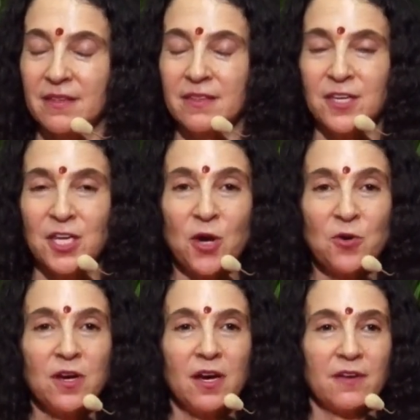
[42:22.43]
the
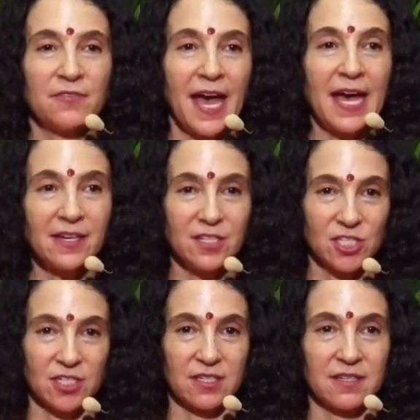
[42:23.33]
yoga of
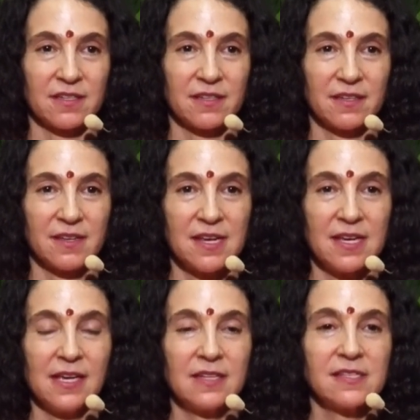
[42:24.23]
action,
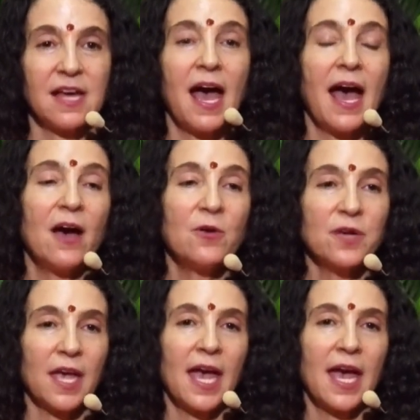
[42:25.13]
it's how
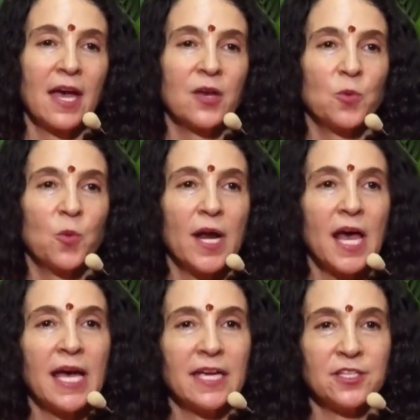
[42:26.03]
can what
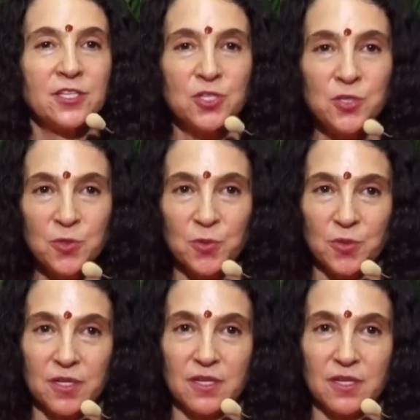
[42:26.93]
I do